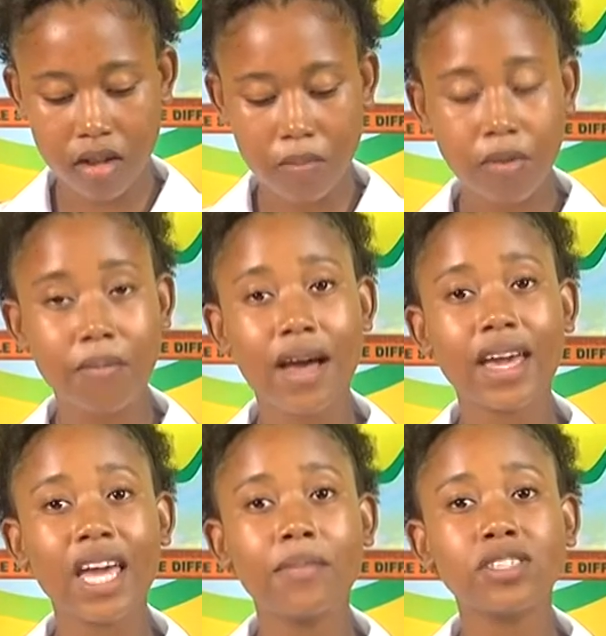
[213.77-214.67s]
but my
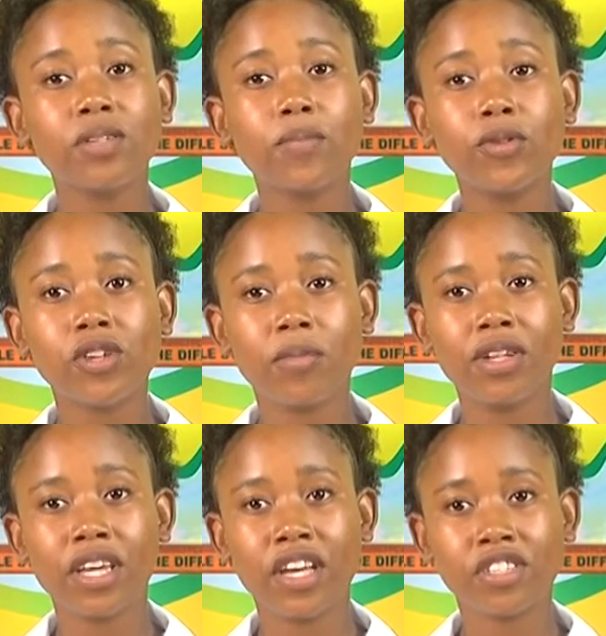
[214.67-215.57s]
aim is to boost
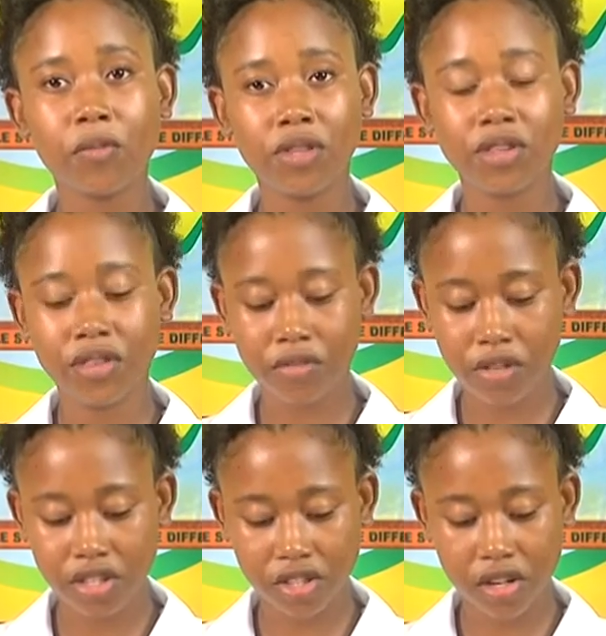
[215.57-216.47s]
communication within the
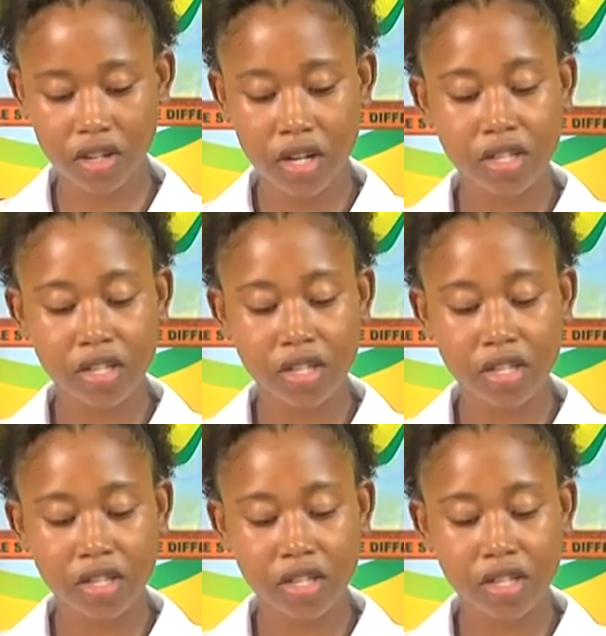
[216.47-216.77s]
region